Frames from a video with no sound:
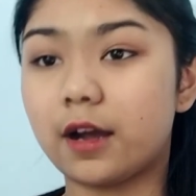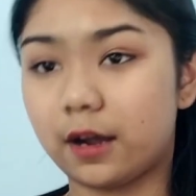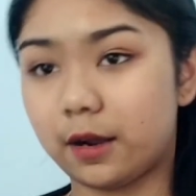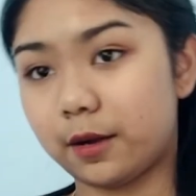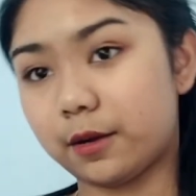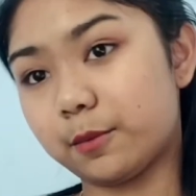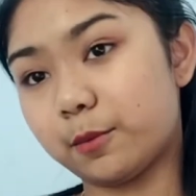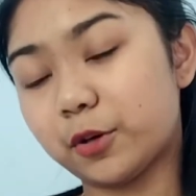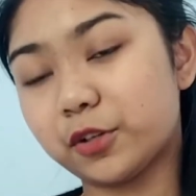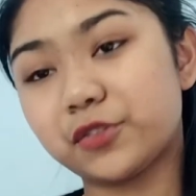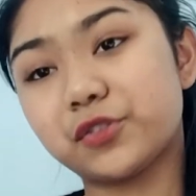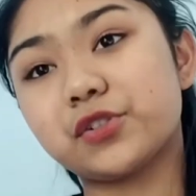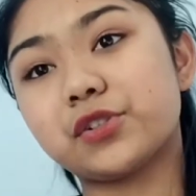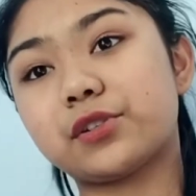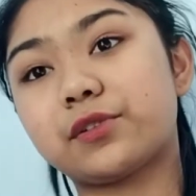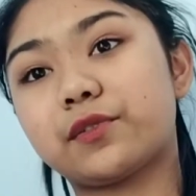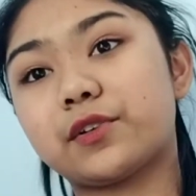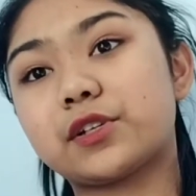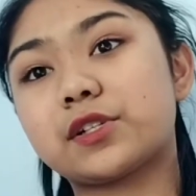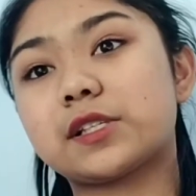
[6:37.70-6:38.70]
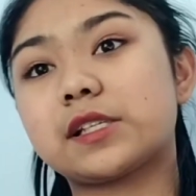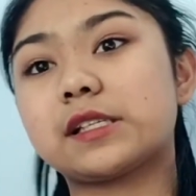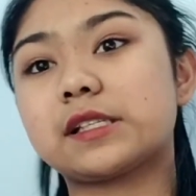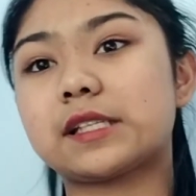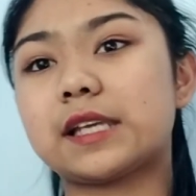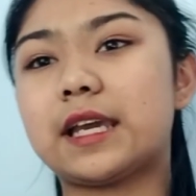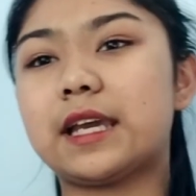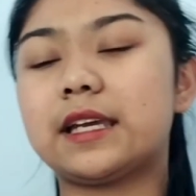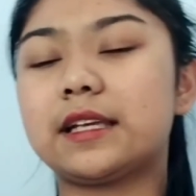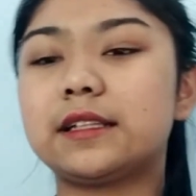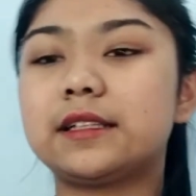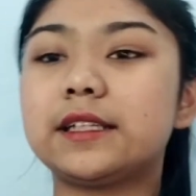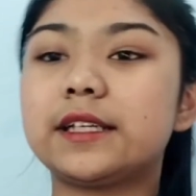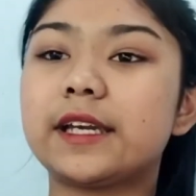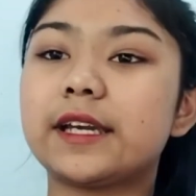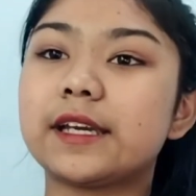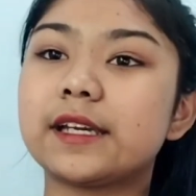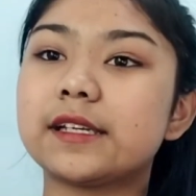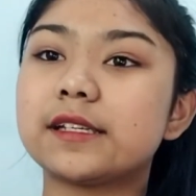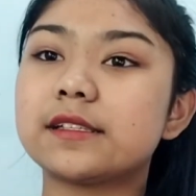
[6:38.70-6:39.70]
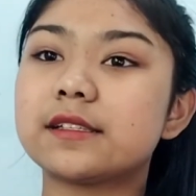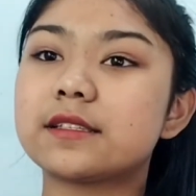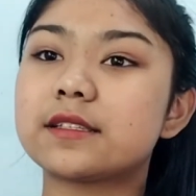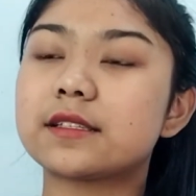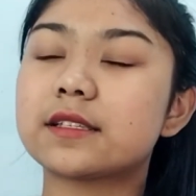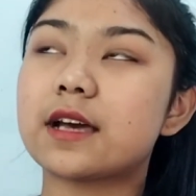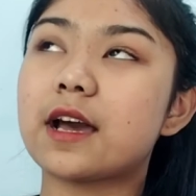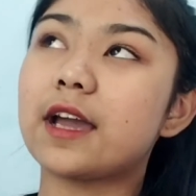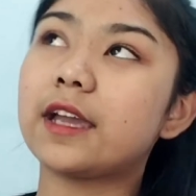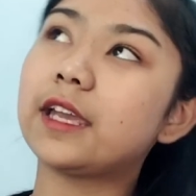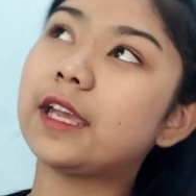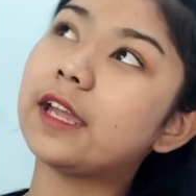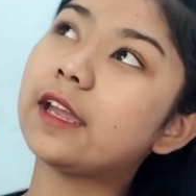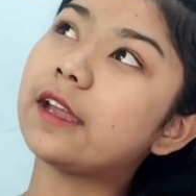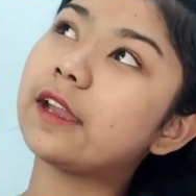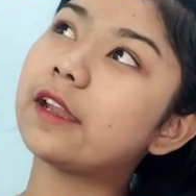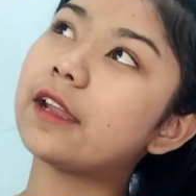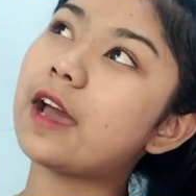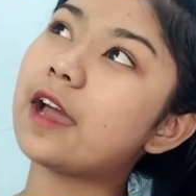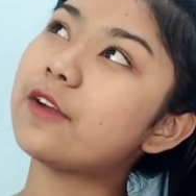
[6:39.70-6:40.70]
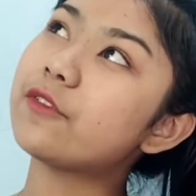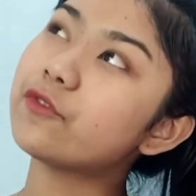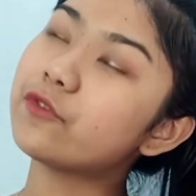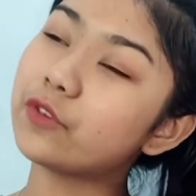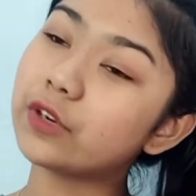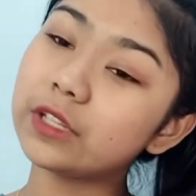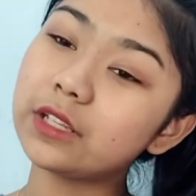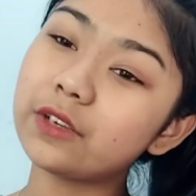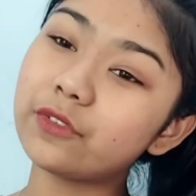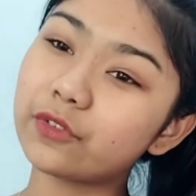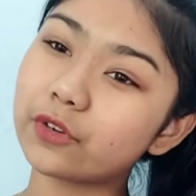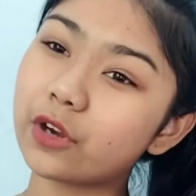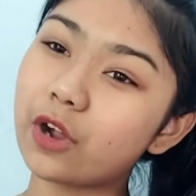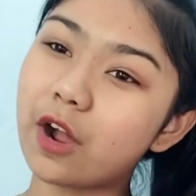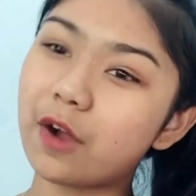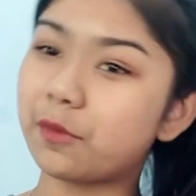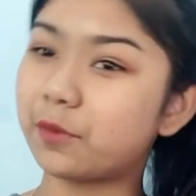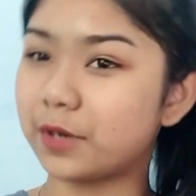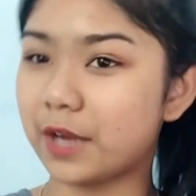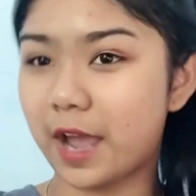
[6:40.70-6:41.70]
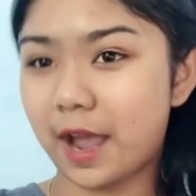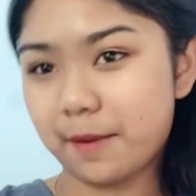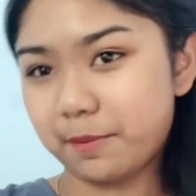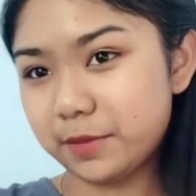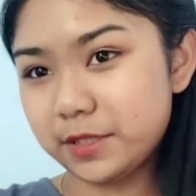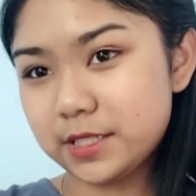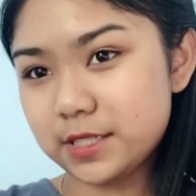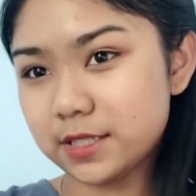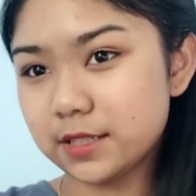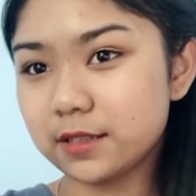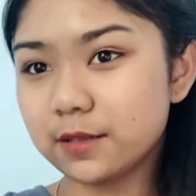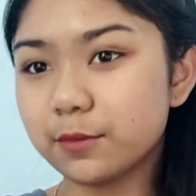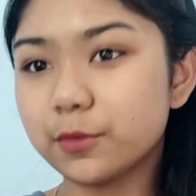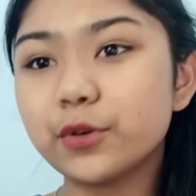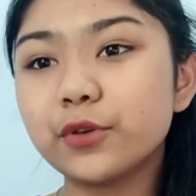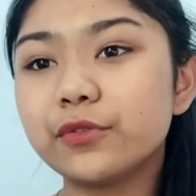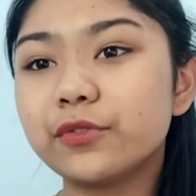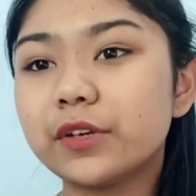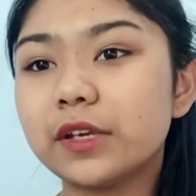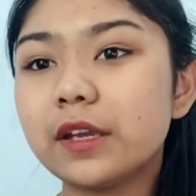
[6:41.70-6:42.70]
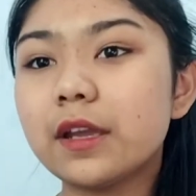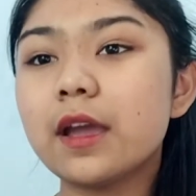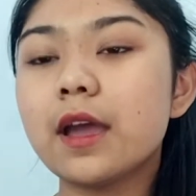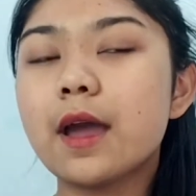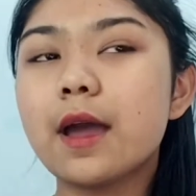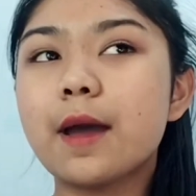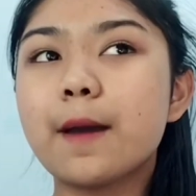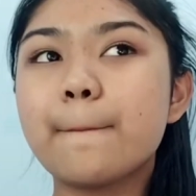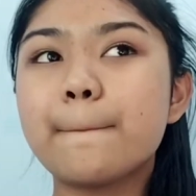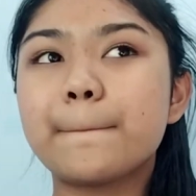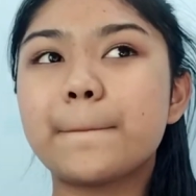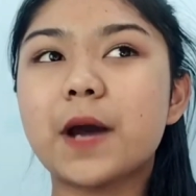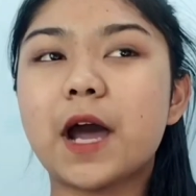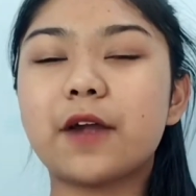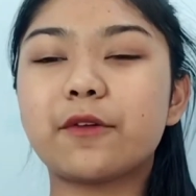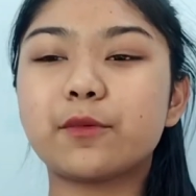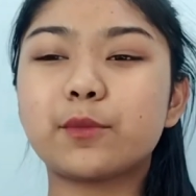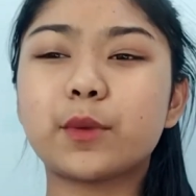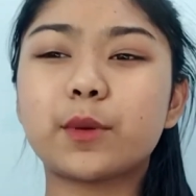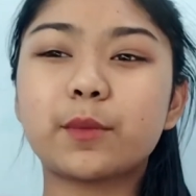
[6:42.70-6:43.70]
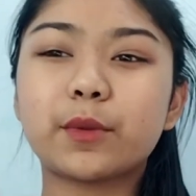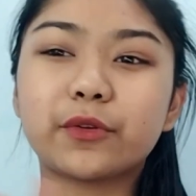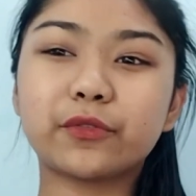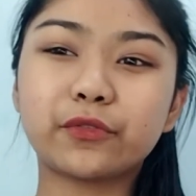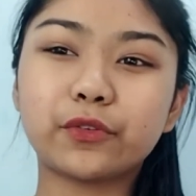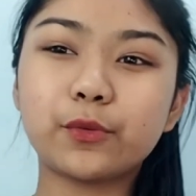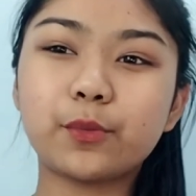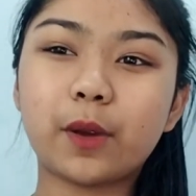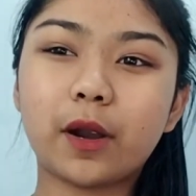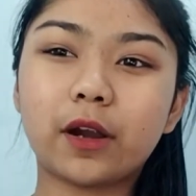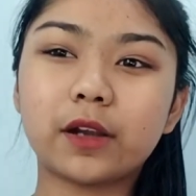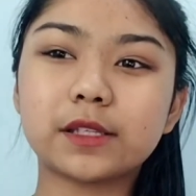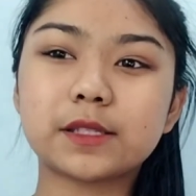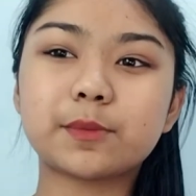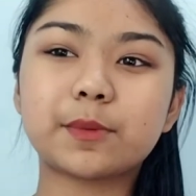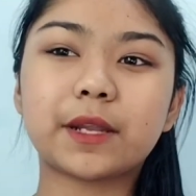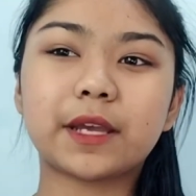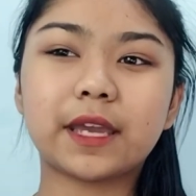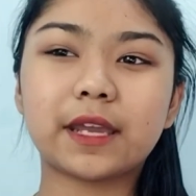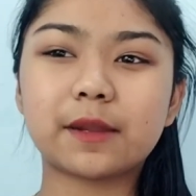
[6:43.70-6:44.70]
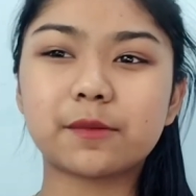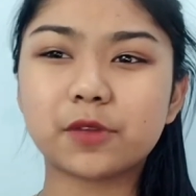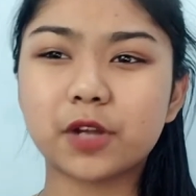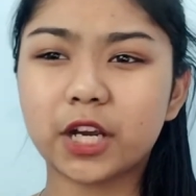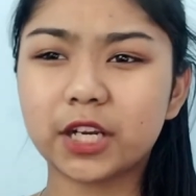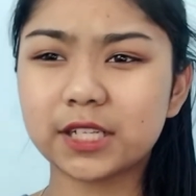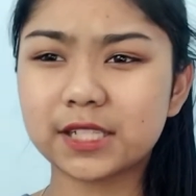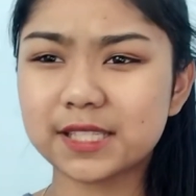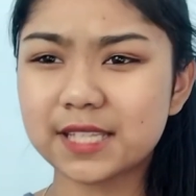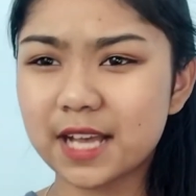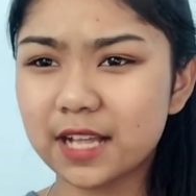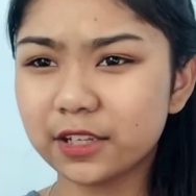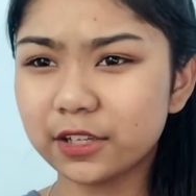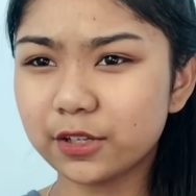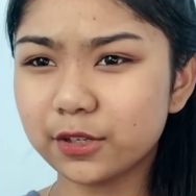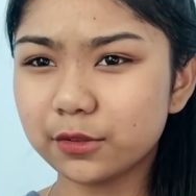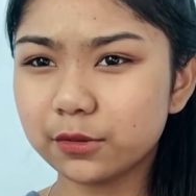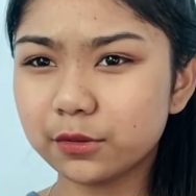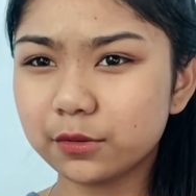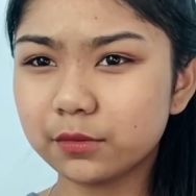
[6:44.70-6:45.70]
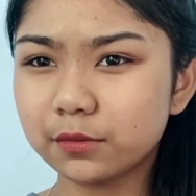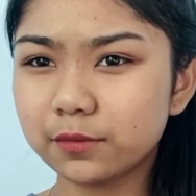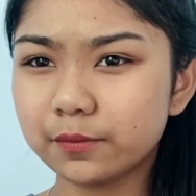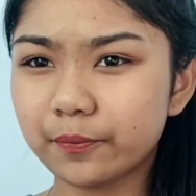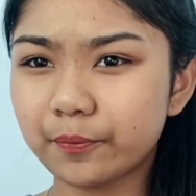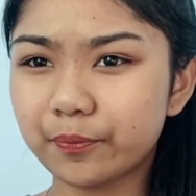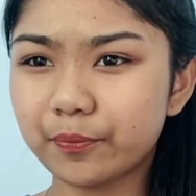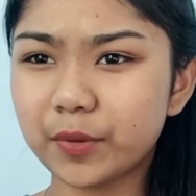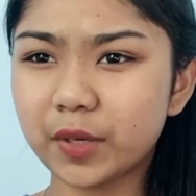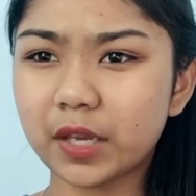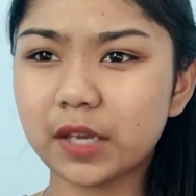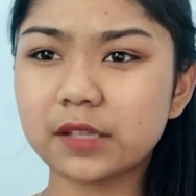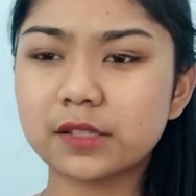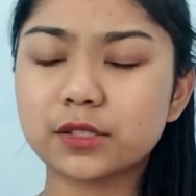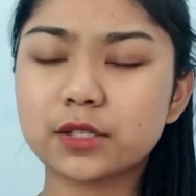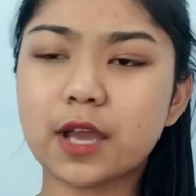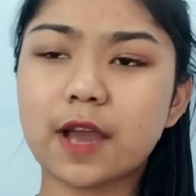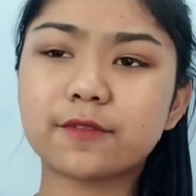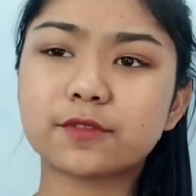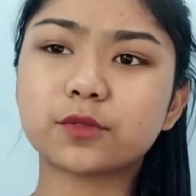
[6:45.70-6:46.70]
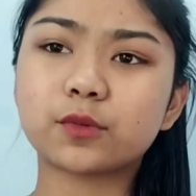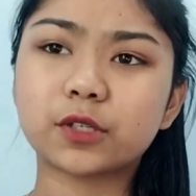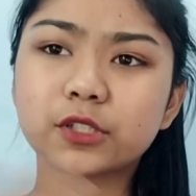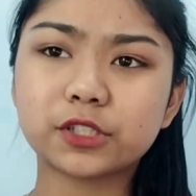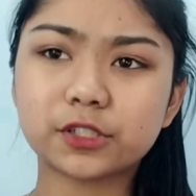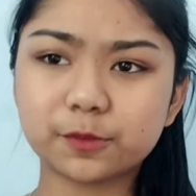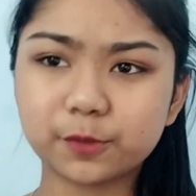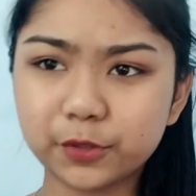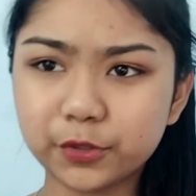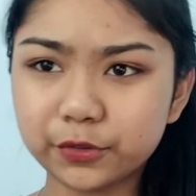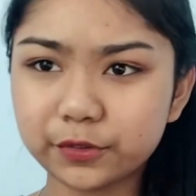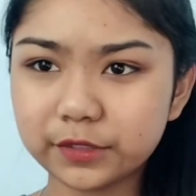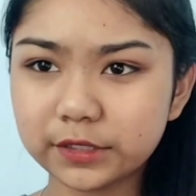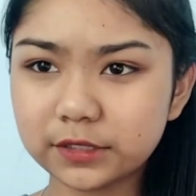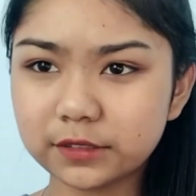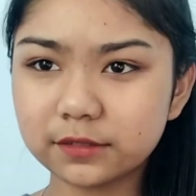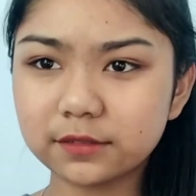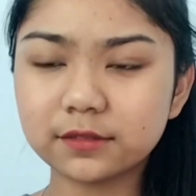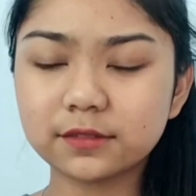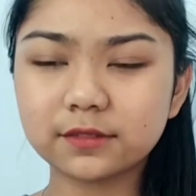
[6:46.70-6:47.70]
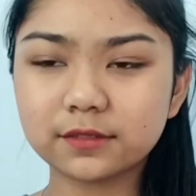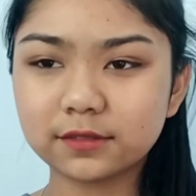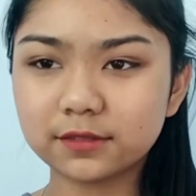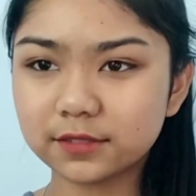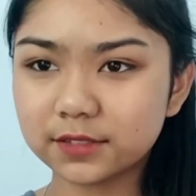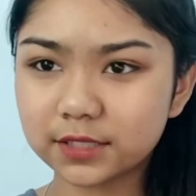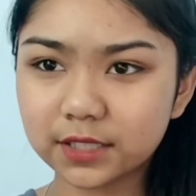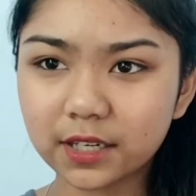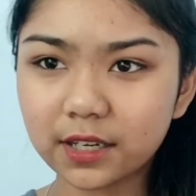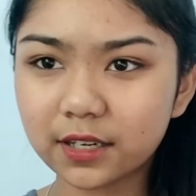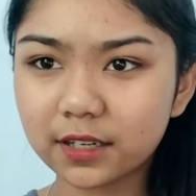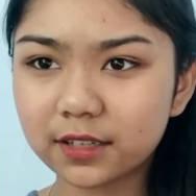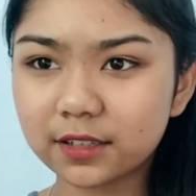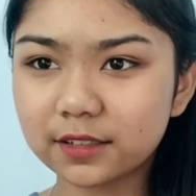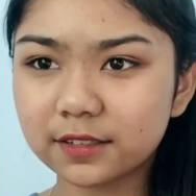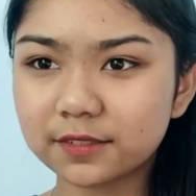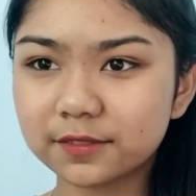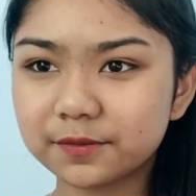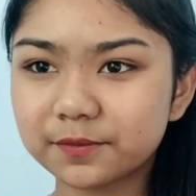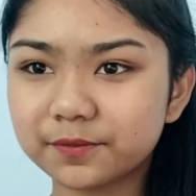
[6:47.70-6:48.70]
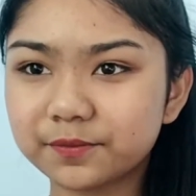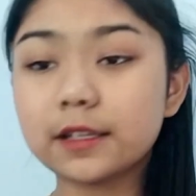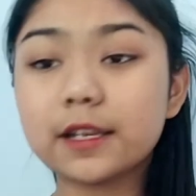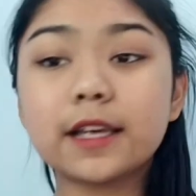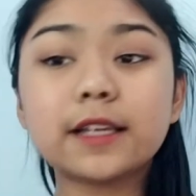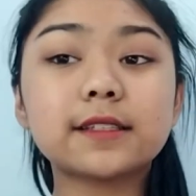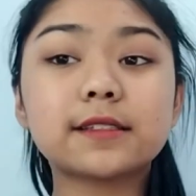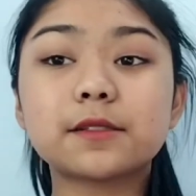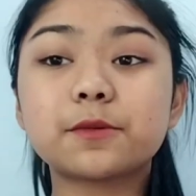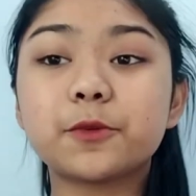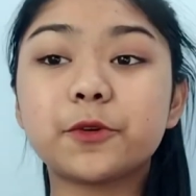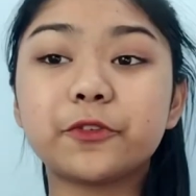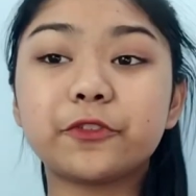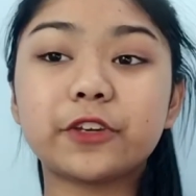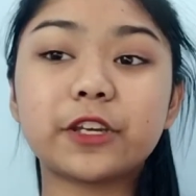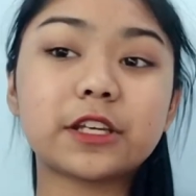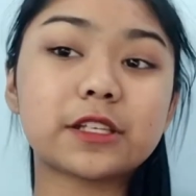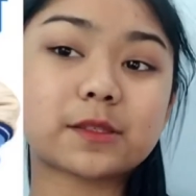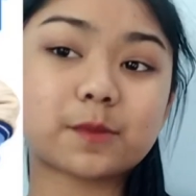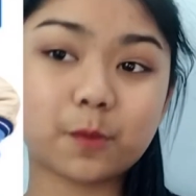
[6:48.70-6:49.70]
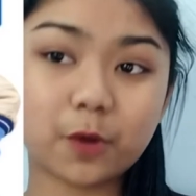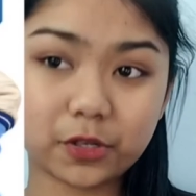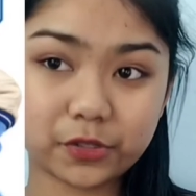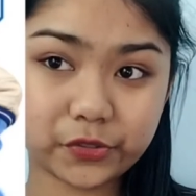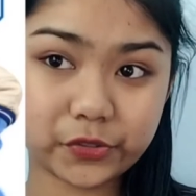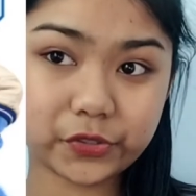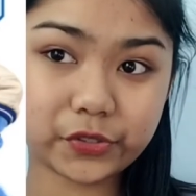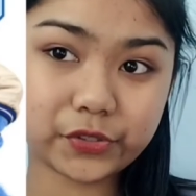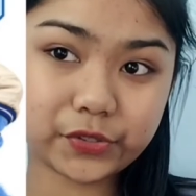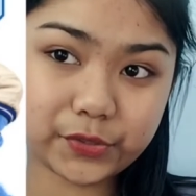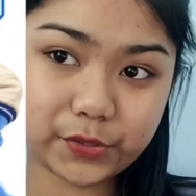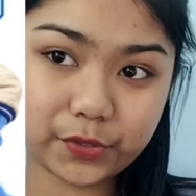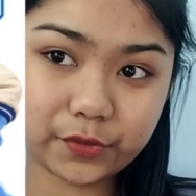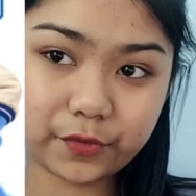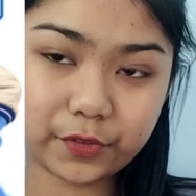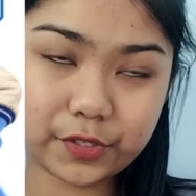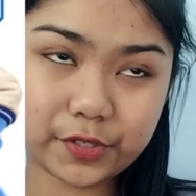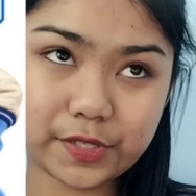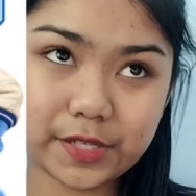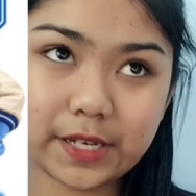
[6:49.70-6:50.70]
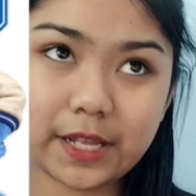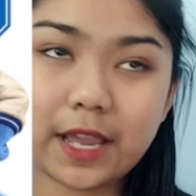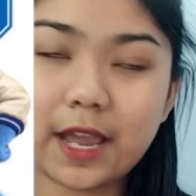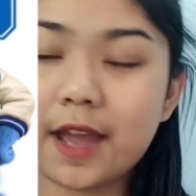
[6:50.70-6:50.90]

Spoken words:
Monsters vs. Aliens. I really forgot what happened in the movie. I remember a few parts, but again, I'm not going to tell you, because you have to watch the movie. Duh. Next movie is Monsters University.